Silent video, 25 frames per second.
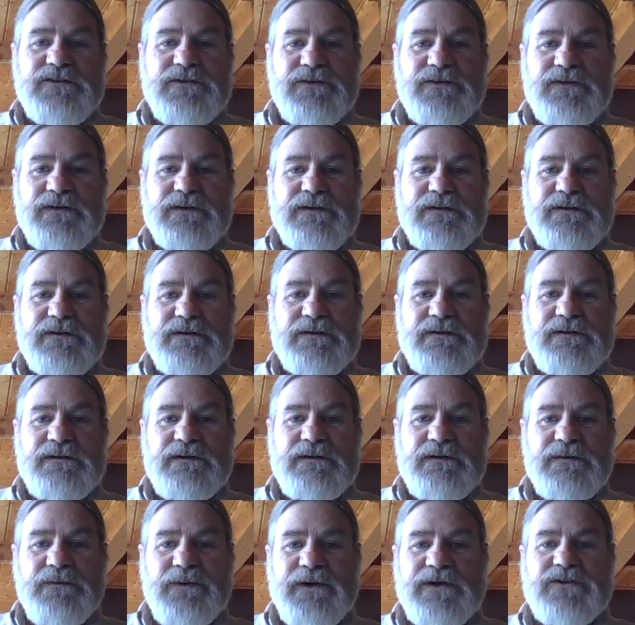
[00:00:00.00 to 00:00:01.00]
So the
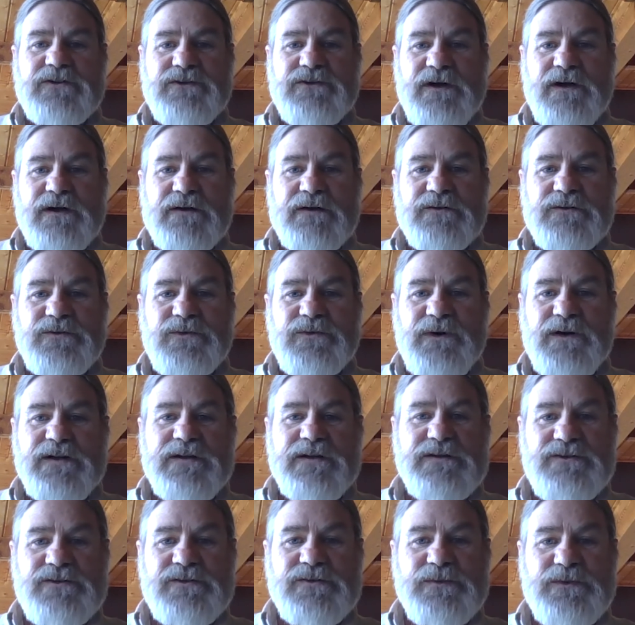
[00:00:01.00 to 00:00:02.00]
waste rock is what
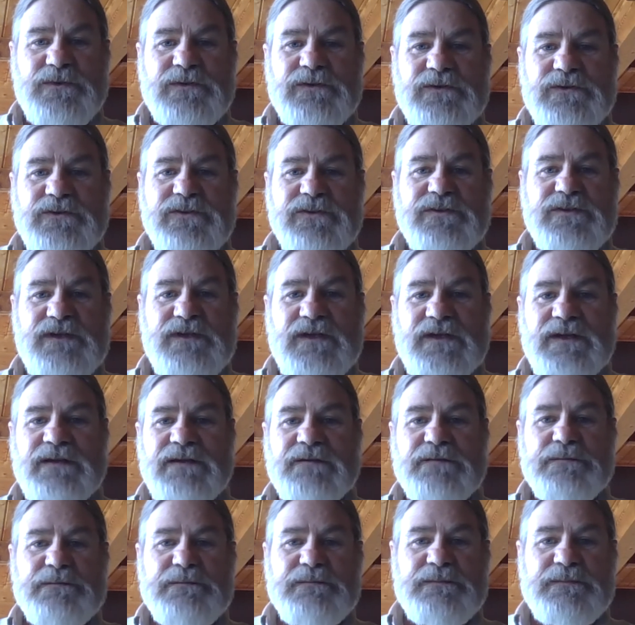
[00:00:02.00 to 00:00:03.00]
you
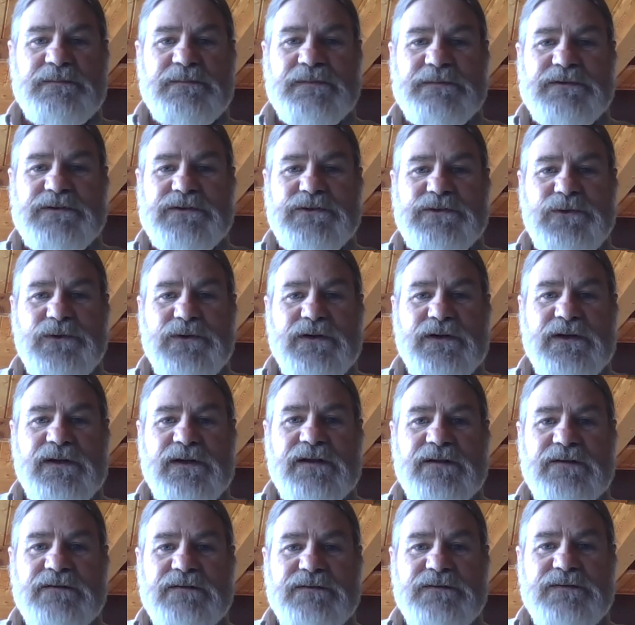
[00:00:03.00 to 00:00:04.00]
see
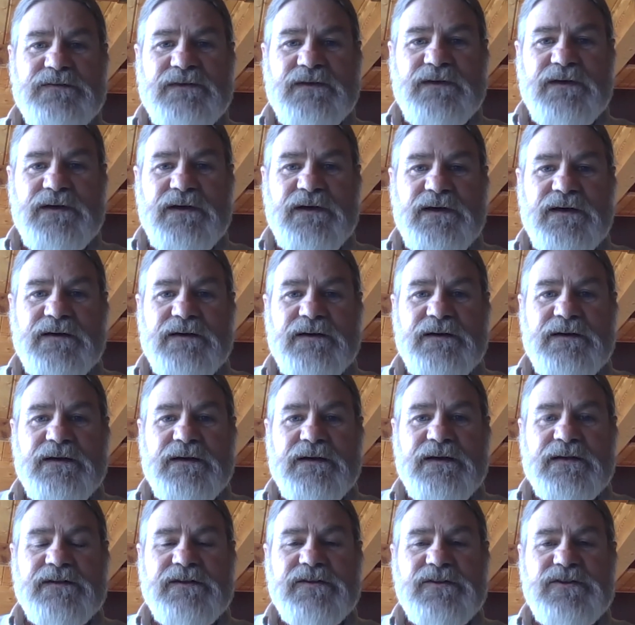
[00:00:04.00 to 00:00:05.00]
majority of
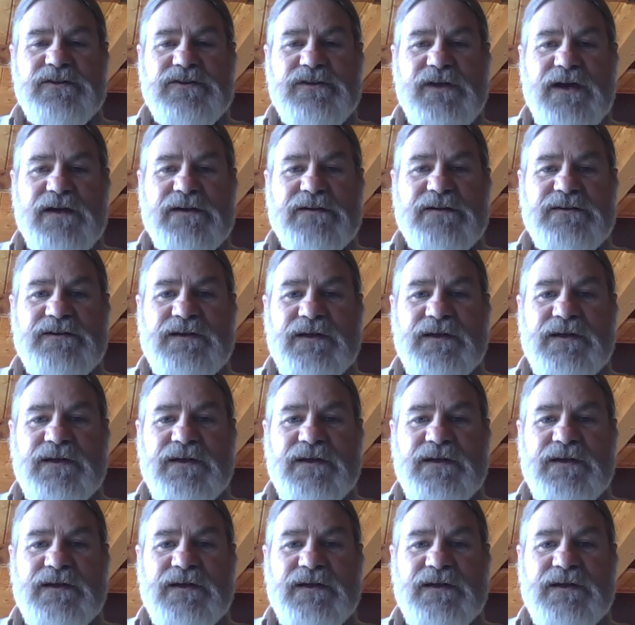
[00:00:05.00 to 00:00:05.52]
at these sites.